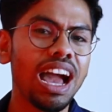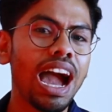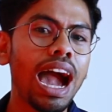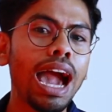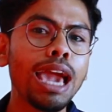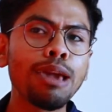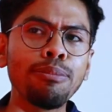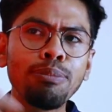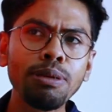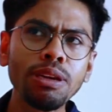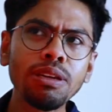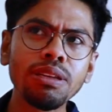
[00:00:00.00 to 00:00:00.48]

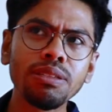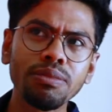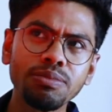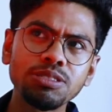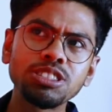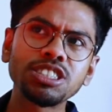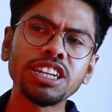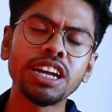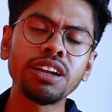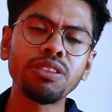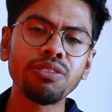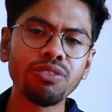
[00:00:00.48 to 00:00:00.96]
IP
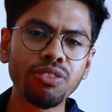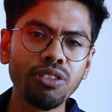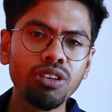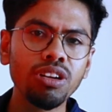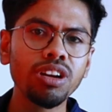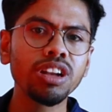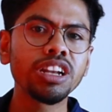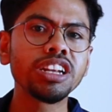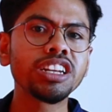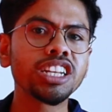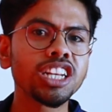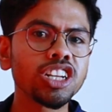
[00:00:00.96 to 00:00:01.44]
stand
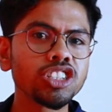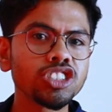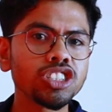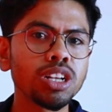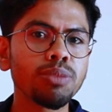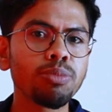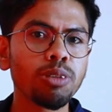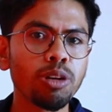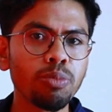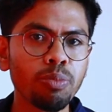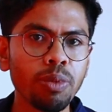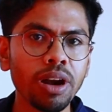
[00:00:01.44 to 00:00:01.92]
for
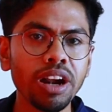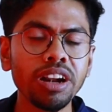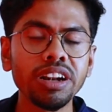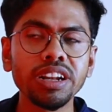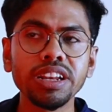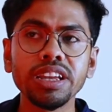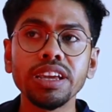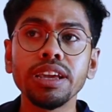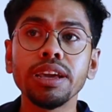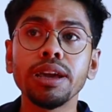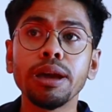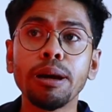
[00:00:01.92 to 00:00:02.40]
intellectual
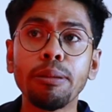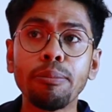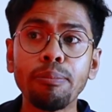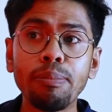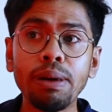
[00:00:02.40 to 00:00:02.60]
property,